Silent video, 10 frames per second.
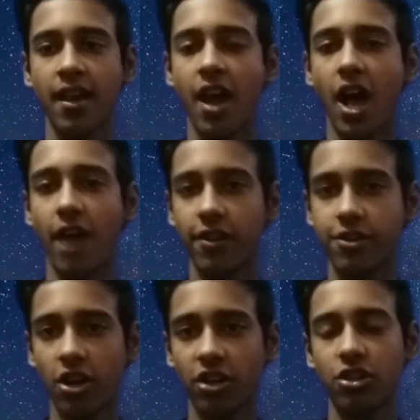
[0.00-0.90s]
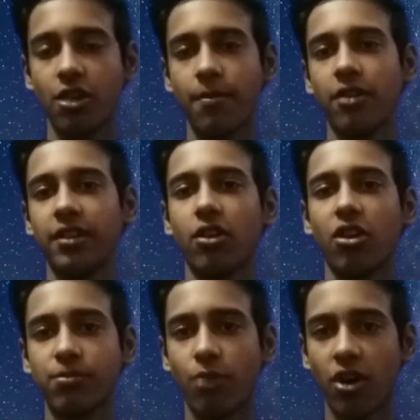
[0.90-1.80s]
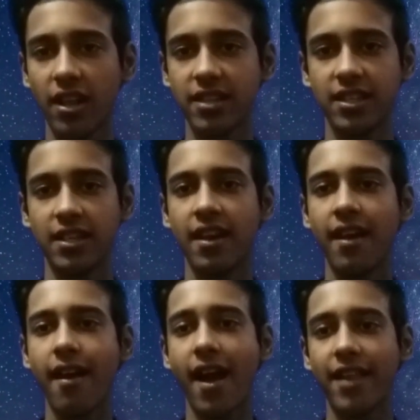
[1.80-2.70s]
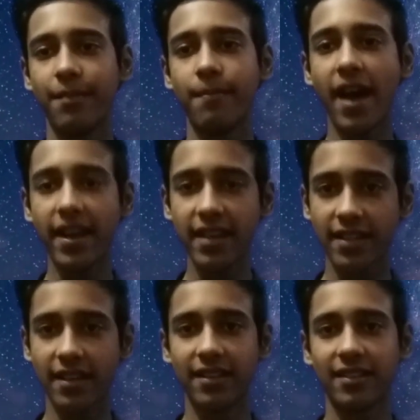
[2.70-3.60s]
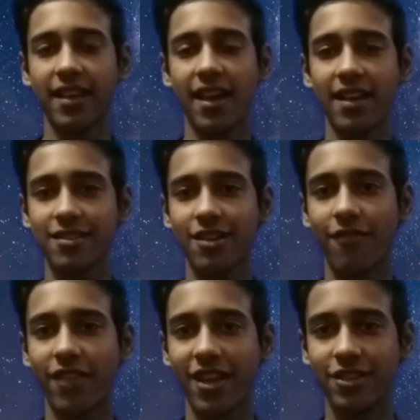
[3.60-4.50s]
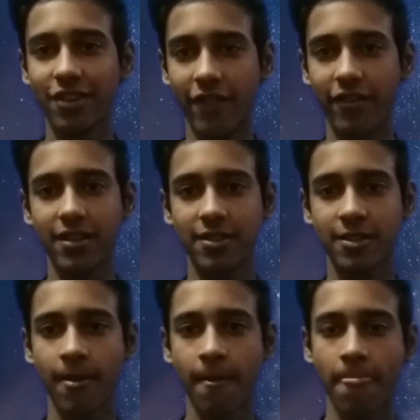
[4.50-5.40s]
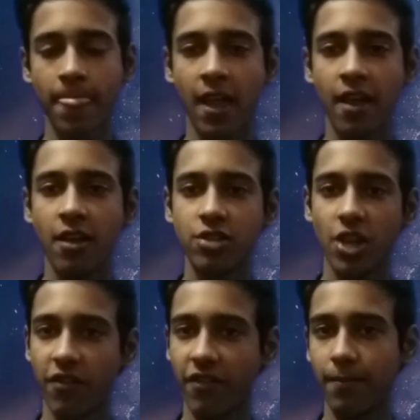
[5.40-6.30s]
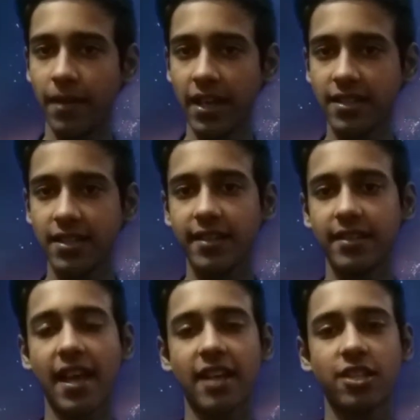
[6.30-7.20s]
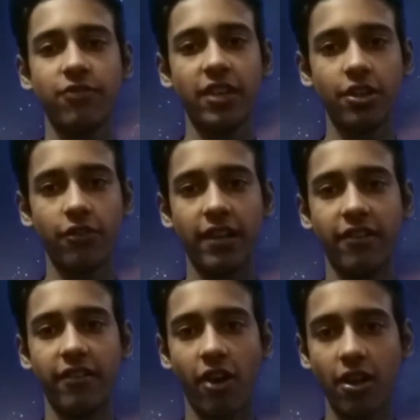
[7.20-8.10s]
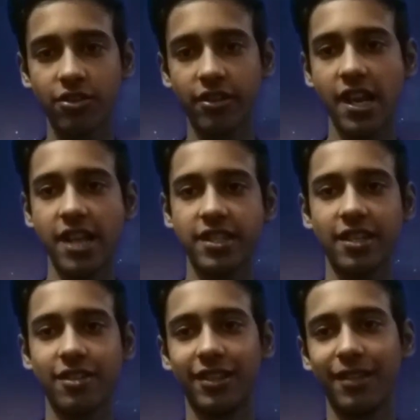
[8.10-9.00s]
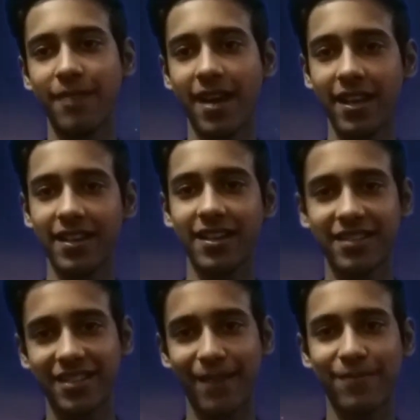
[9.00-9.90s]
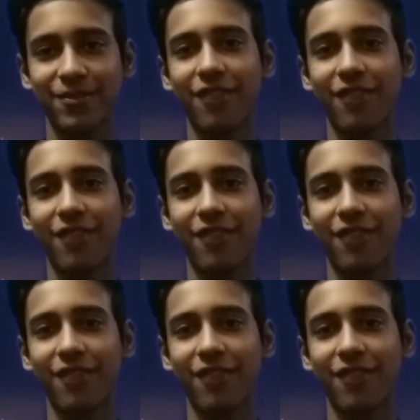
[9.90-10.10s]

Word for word: I will talk to you about the cosmology and the many other things of the universe. So we will meet in next video, will be also related to the many concepts.